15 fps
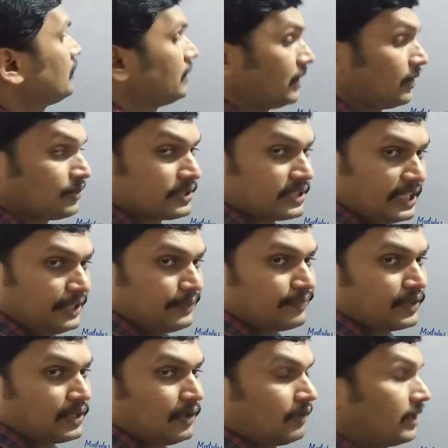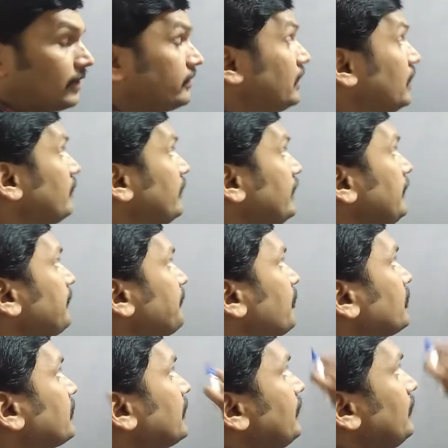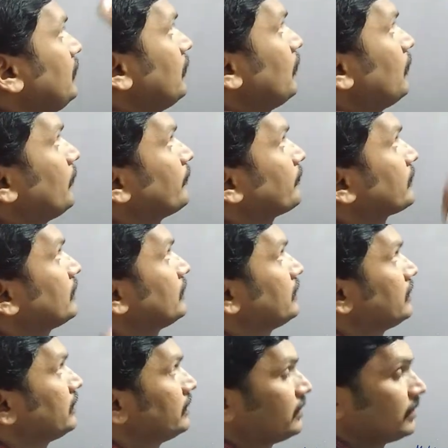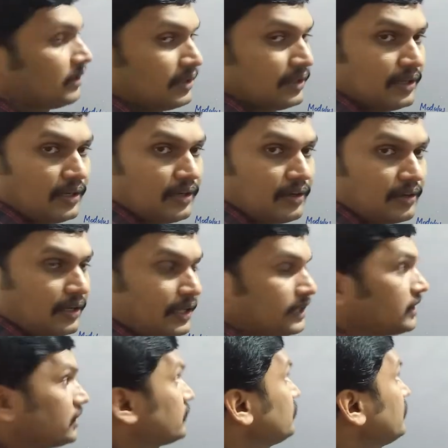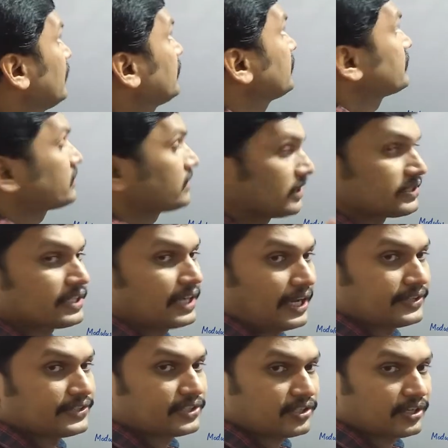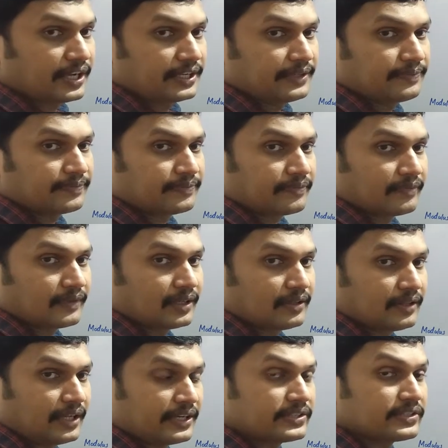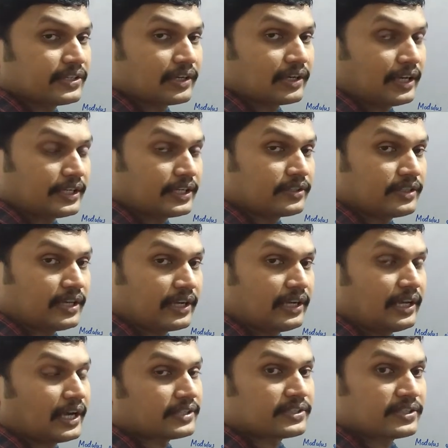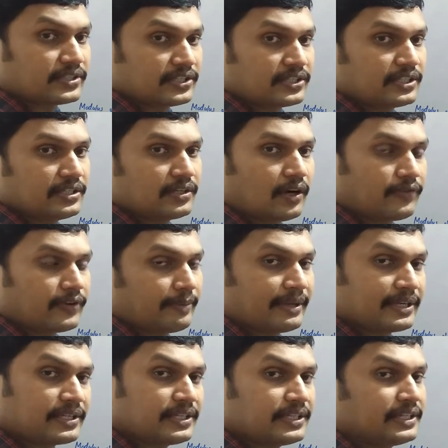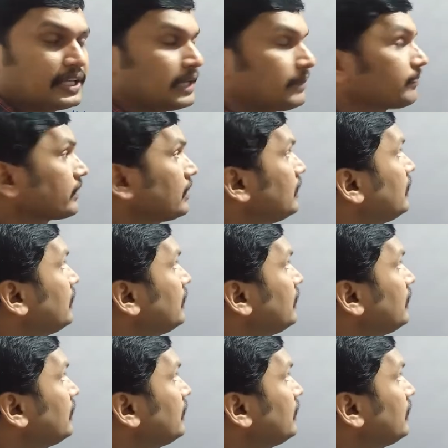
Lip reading: Now see, one of the very important law related to the stress and strain, that is related to the elasticity of a material,